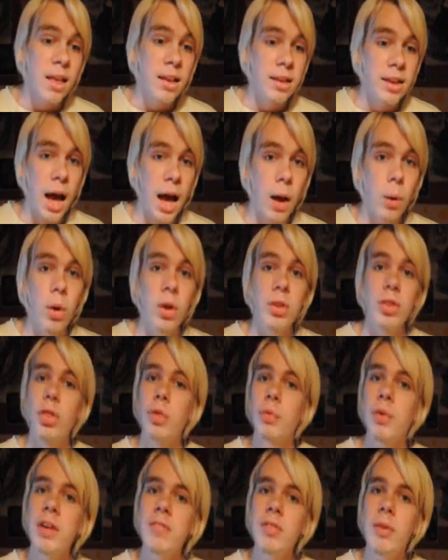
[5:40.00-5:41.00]
Now, the
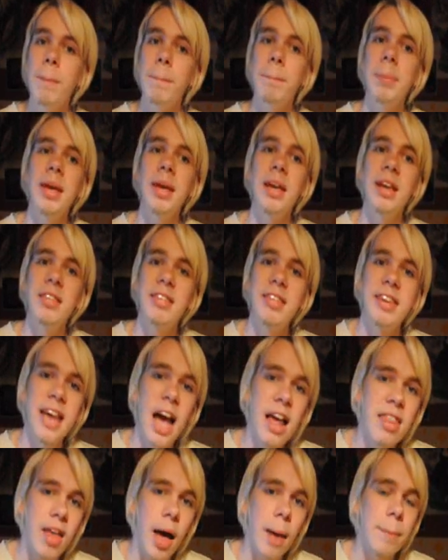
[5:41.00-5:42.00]
three of them being
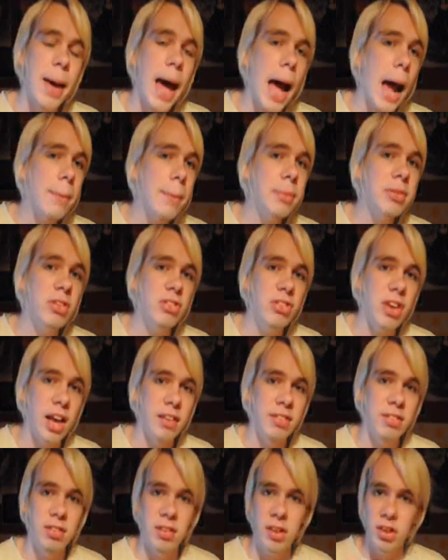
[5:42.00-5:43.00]
together perhaps
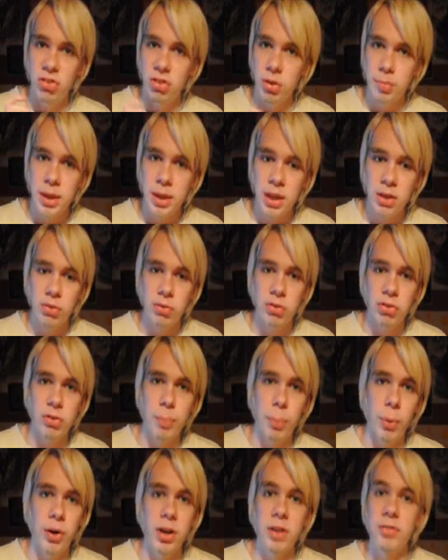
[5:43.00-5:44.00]
suggests that Jimmy has reached a
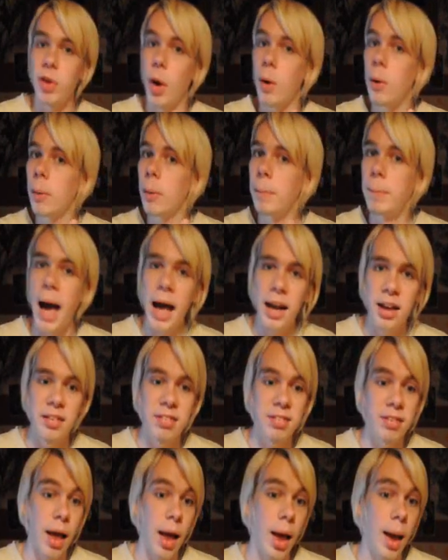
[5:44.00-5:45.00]
point of total
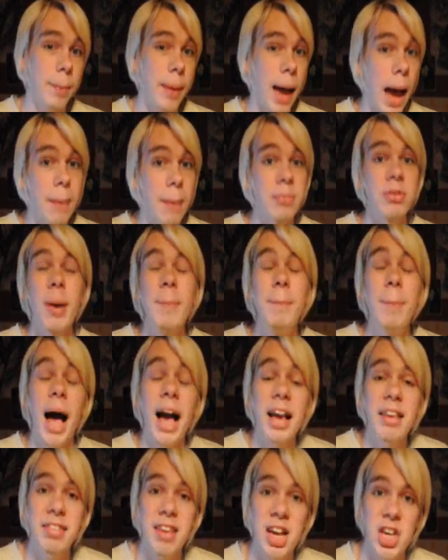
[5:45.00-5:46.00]
balance and perhaps
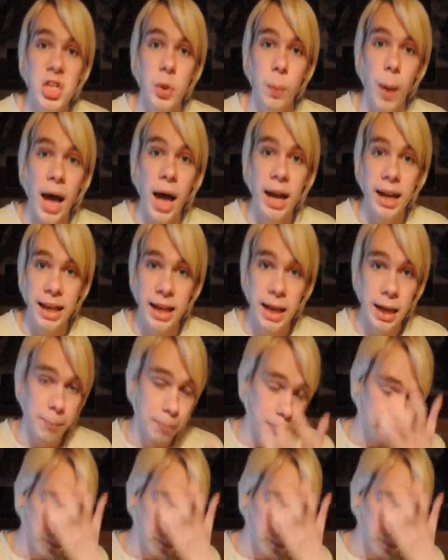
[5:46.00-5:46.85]
bisexuality.